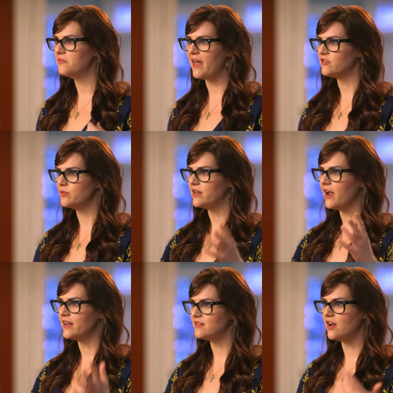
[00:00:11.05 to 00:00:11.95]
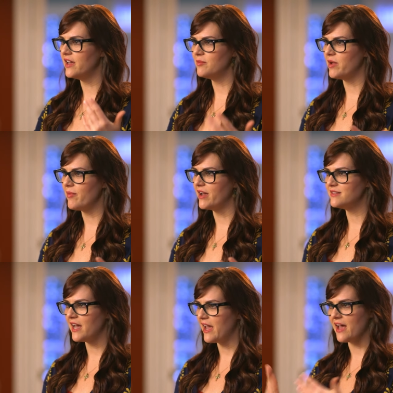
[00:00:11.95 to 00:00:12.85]
that's what I saw in my
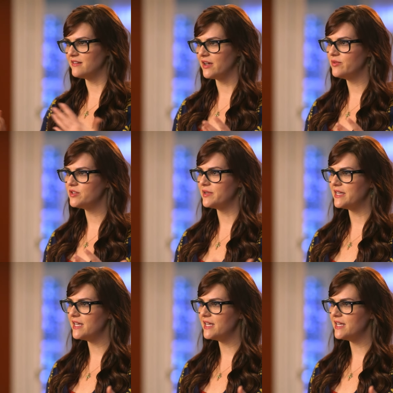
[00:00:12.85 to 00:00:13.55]
mind's eye as I was reading.